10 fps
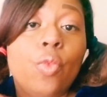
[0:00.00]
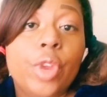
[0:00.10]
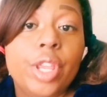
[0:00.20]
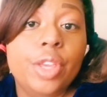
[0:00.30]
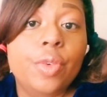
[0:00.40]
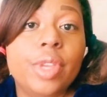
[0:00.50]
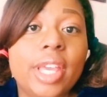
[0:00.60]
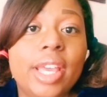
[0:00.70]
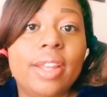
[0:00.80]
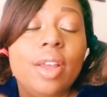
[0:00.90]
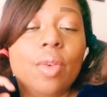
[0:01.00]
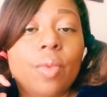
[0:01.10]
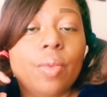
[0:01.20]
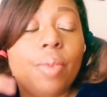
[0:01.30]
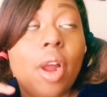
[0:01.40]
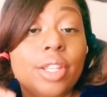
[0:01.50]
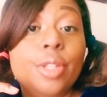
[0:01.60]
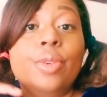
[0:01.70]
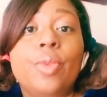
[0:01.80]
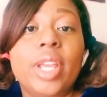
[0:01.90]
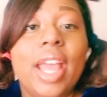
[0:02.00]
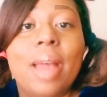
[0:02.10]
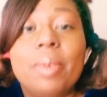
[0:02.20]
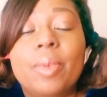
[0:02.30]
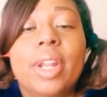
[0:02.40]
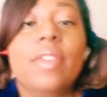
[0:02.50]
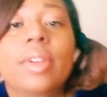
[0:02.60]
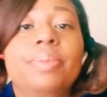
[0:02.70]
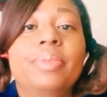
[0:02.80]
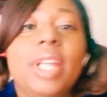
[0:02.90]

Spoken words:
reunion part 2 recap or whatever.